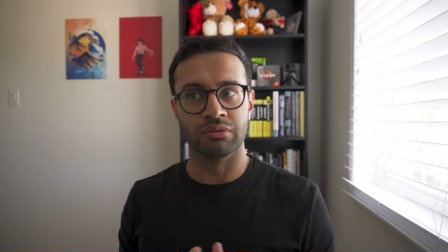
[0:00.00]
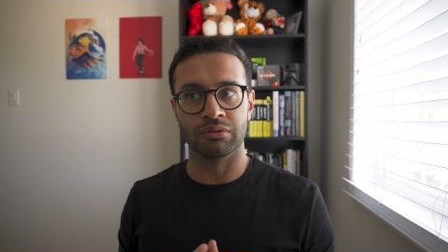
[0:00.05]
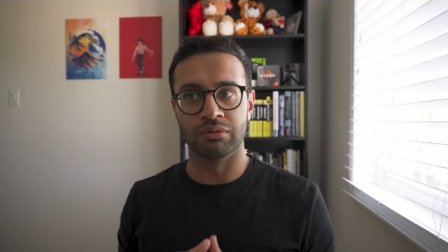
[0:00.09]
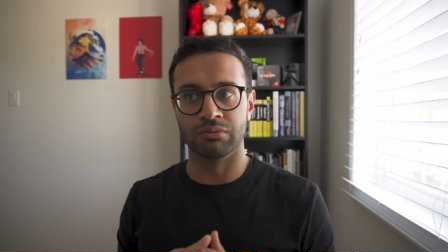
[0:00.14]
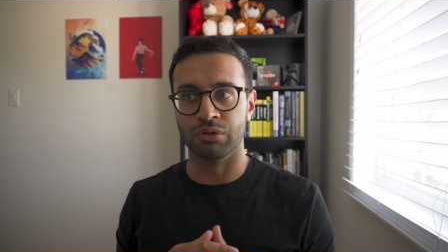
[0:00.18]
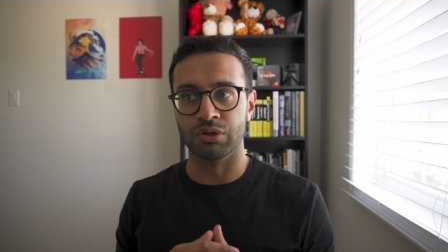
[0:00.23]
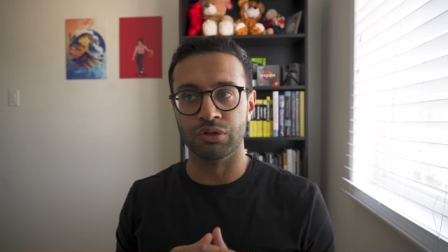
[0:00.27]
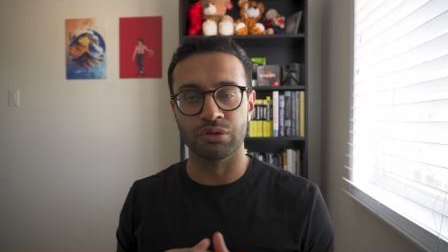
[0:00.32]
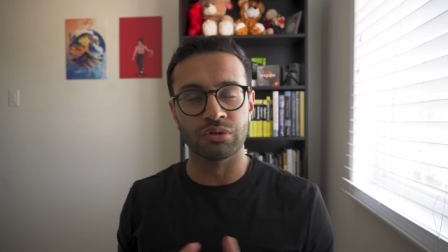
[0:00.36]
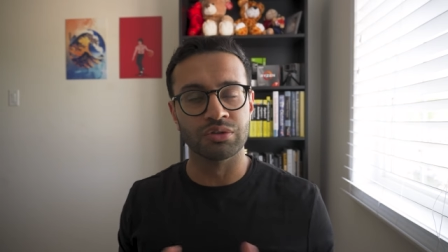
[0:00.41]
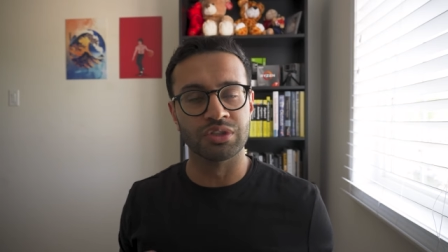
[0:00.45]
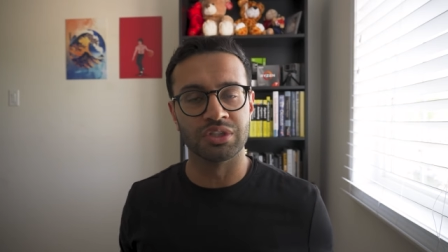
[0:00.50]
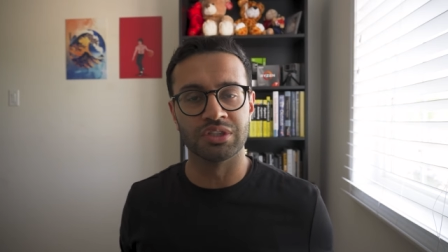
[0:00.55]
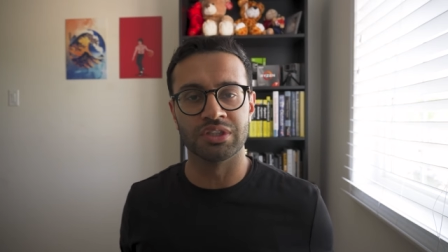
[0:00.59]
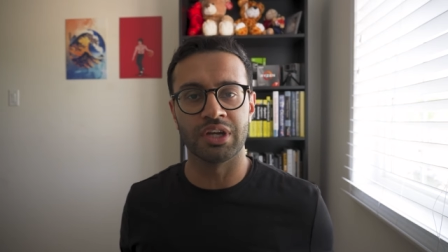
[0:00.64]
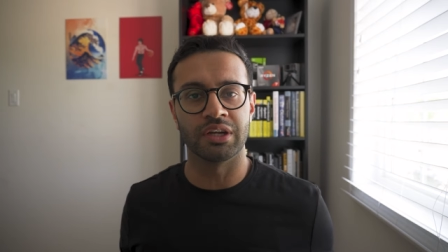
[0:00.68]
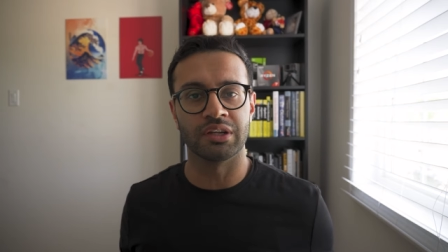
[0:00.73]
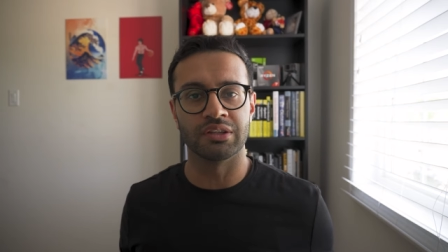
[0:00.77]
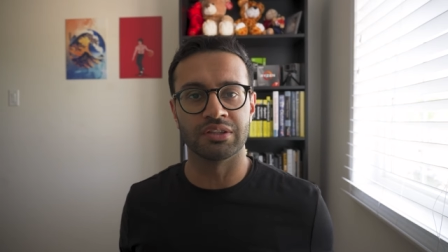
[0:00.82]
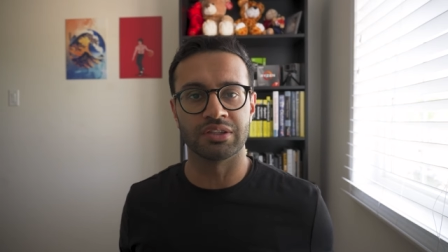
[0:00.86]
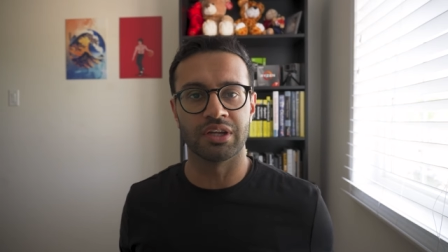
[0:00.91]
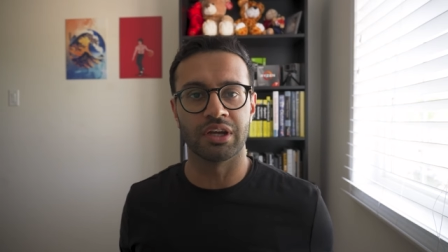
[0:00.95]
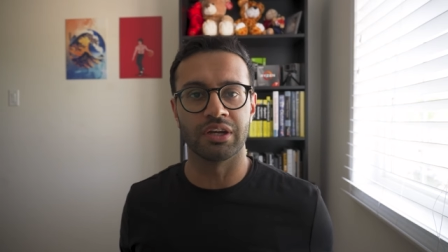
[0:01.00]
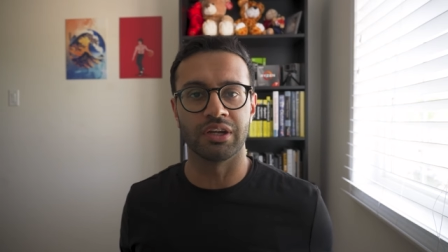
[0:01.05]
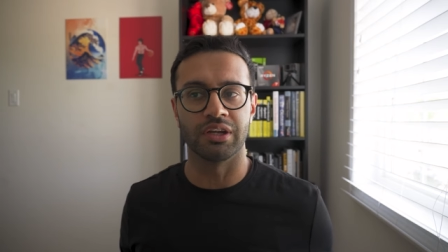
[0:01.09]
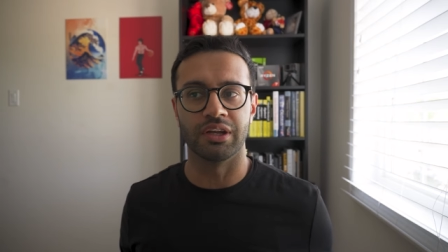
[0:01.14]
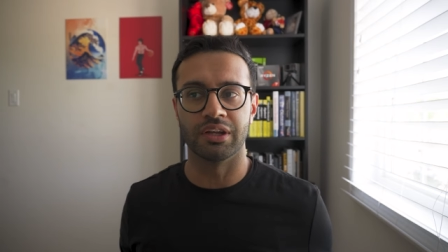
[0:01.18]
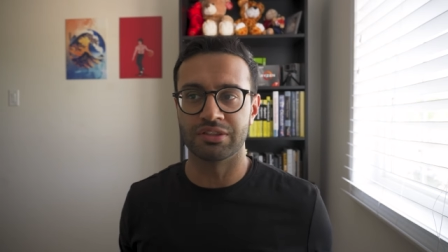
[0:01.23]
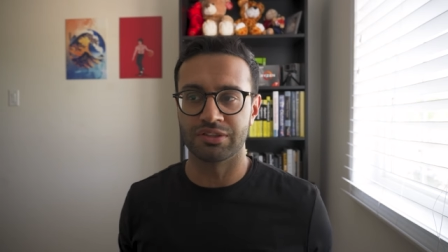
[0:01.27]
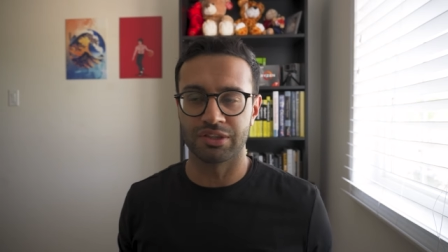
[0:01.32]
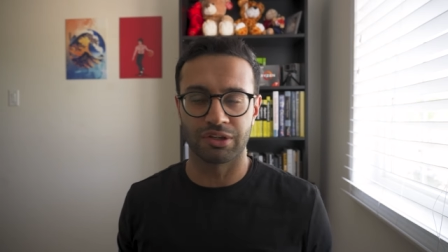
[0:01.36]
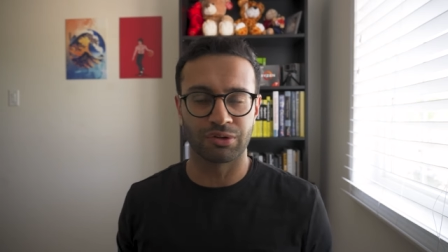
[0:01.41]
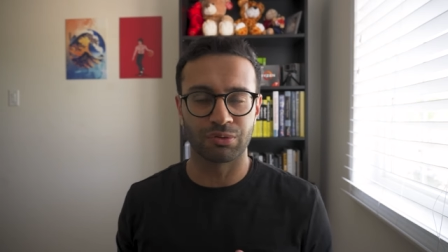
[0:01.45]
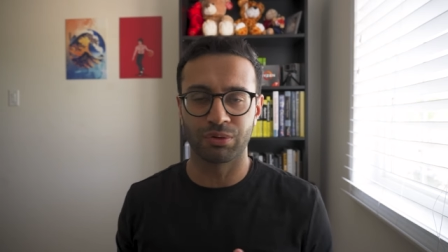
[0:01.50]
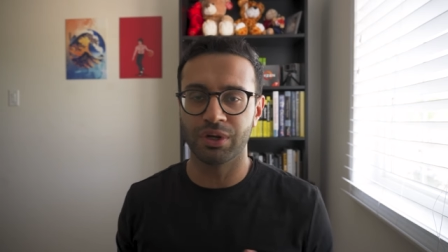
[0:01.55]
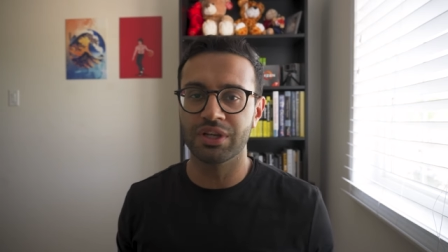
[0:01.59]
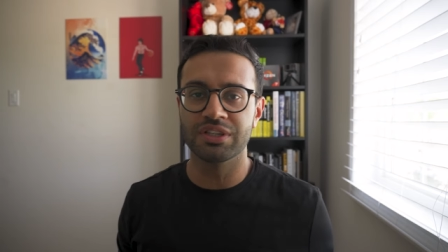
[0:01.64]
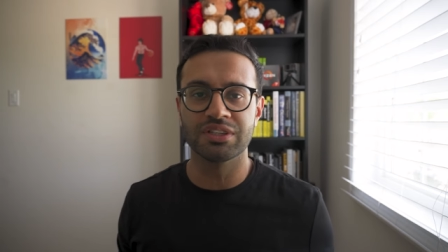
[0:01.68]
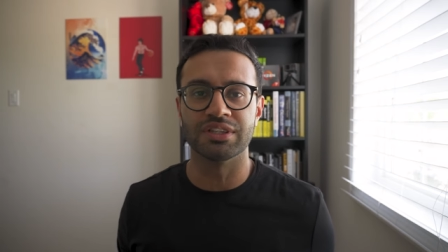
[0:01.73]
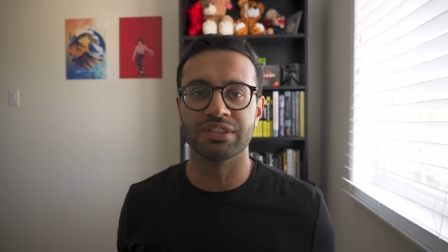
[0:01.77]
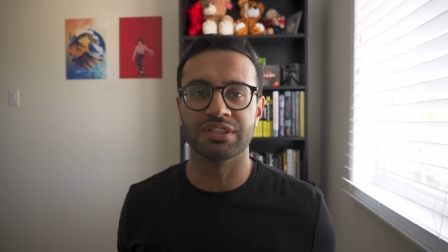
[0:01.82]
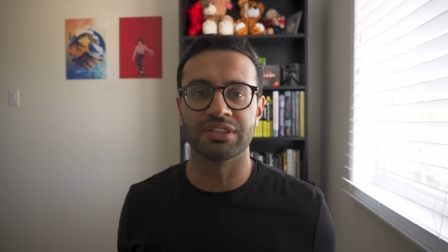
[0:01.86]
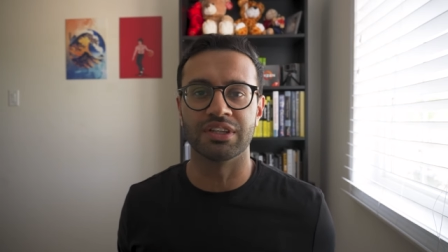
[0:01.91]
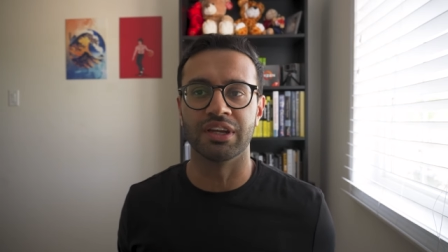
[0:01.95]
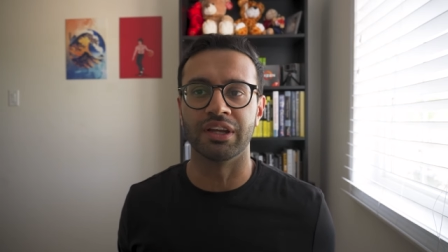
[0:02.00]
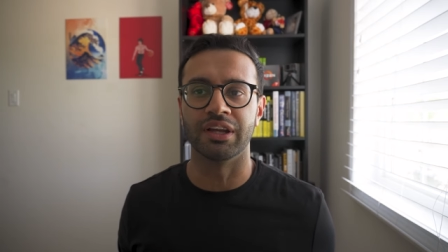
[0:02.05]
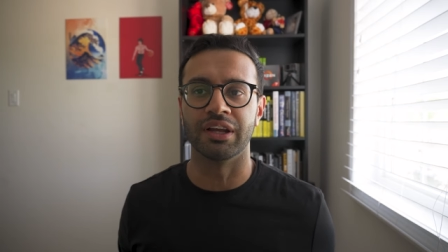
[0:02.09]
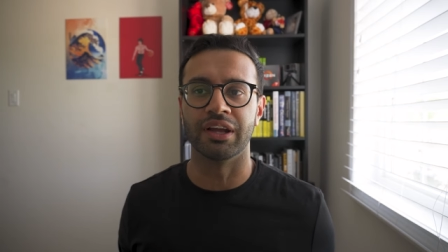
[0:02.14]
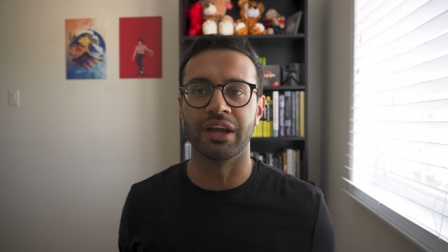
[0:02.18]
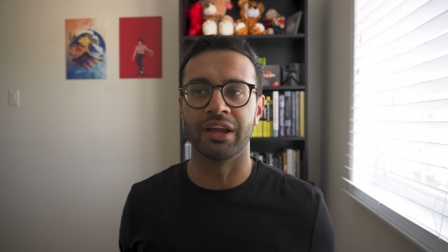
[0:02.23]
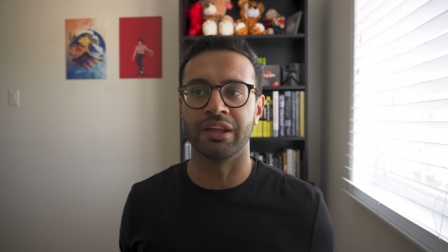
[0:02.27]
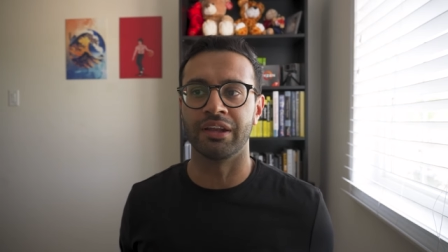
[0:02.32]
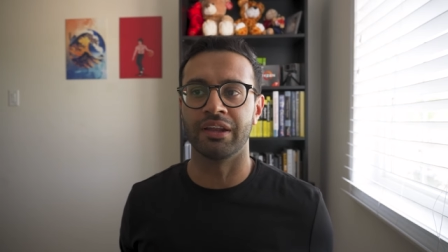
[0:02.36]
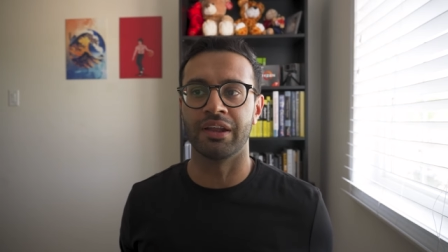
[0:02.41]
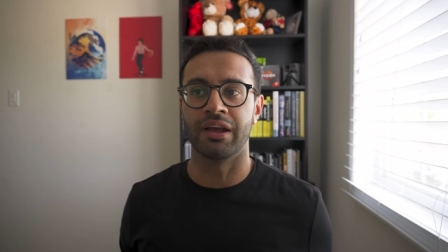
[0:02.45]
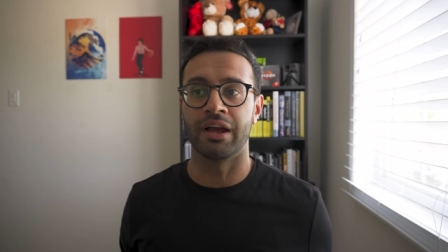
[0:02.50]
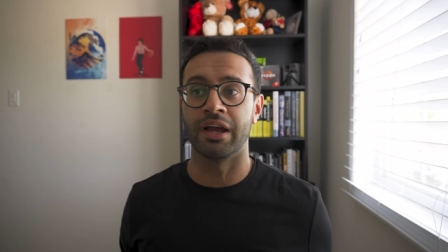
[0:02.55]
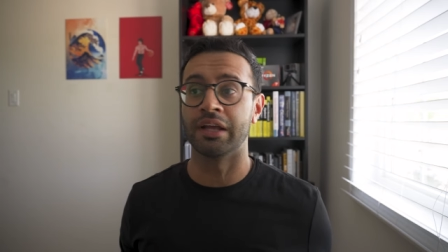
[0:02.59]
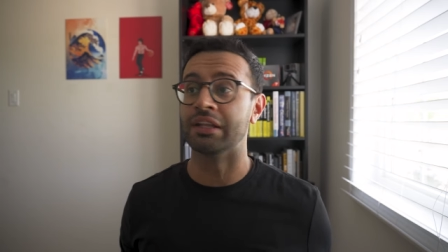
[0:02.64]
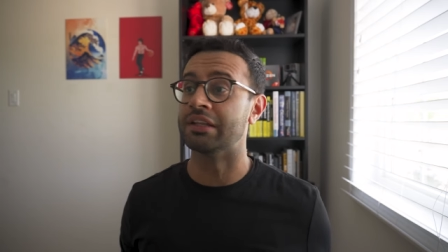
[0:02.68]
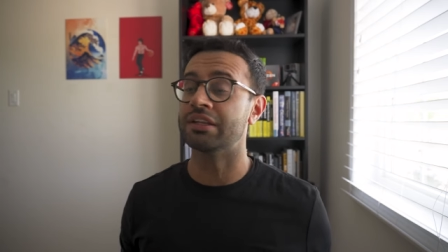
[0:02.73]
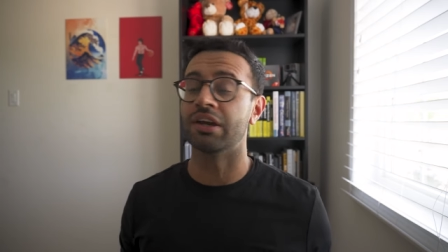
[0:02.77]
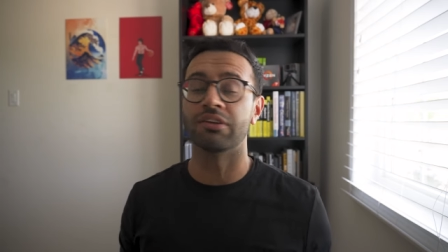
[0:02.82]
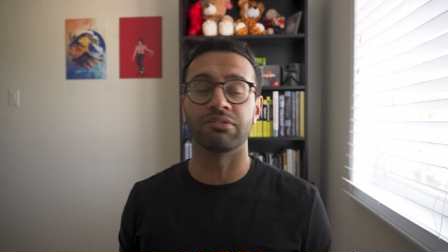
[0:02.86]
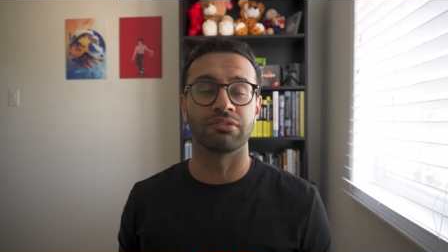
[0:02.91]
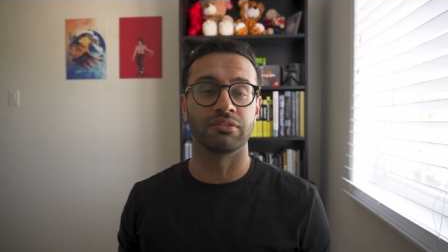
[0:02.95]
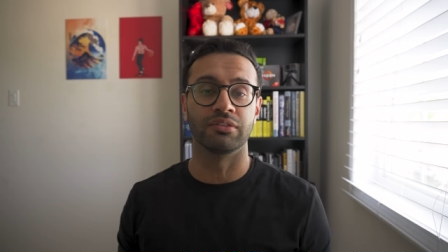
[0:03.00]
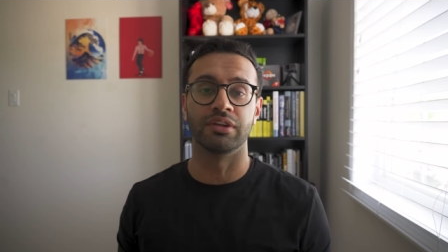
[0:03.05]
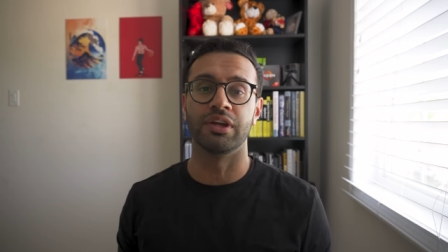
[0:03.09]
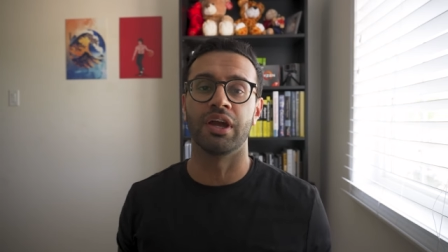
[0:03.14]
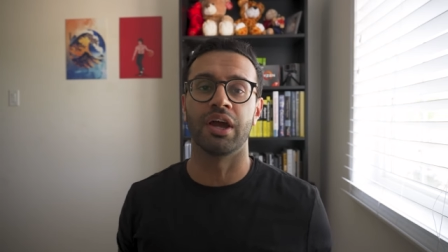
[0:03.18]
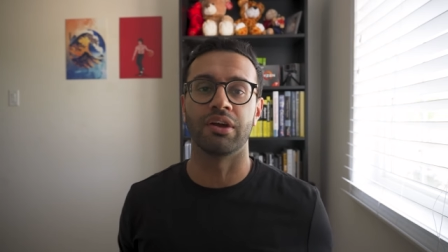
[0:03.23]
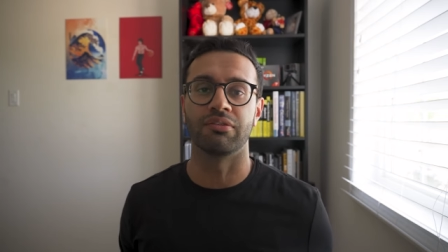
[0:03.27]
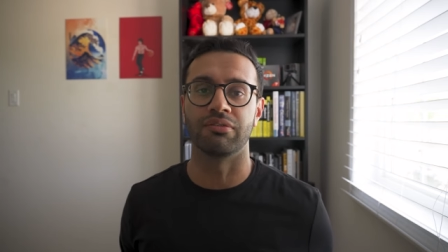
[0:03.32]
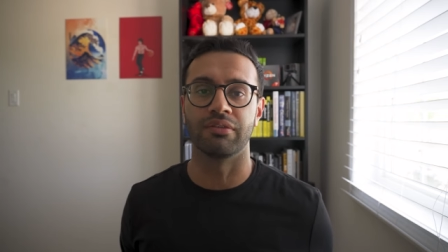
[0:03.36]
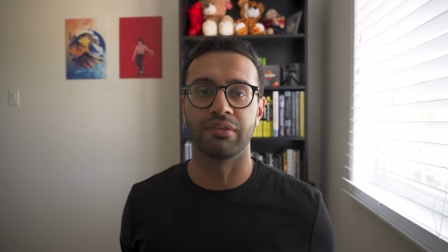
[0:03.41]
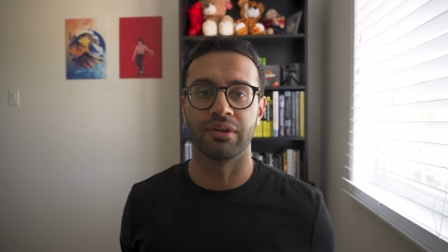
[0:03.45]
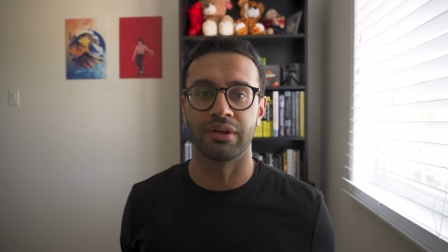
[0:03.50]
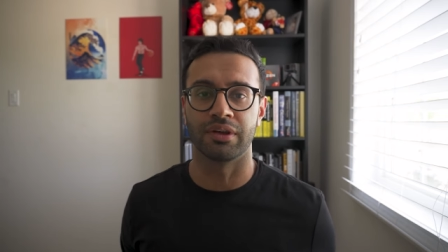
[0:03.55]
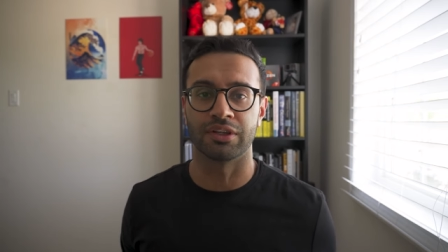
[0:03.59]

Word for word: reduces that anxiety. It's the craziest thing and I definitely have